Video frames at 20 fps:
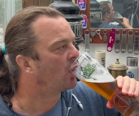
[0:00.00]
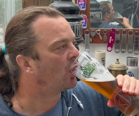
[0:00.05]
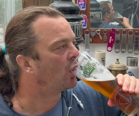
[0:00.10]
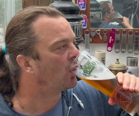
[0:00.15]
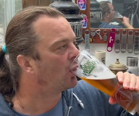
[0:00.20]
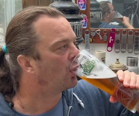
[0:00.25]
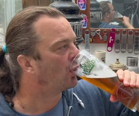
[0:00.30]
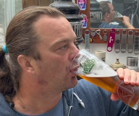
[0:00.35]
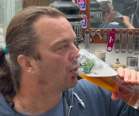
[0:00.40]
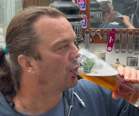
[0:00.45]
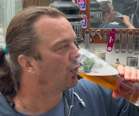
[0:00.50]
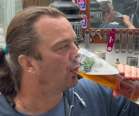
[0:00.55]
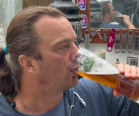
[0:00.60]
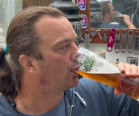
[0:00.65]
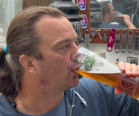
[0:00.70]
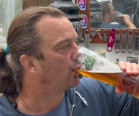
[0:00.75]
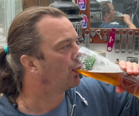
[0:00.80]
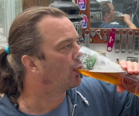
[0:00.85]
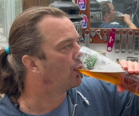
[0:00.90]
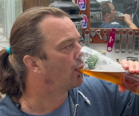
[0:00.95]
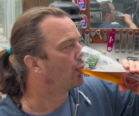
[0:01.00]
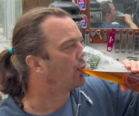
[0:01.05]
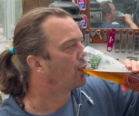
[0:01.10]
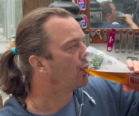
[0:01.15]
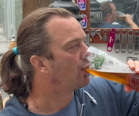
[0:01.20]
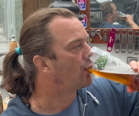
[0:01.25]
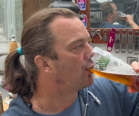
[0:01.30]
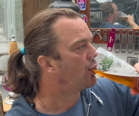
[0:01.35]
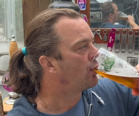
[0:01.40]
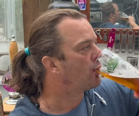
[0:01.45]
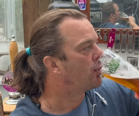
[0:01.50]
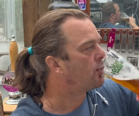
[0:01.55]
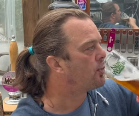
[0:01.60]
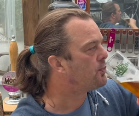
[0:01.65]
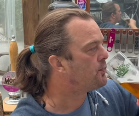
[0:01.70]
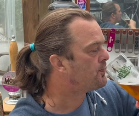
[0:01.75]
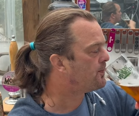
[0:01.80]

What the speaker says: No one is speaking in this clip.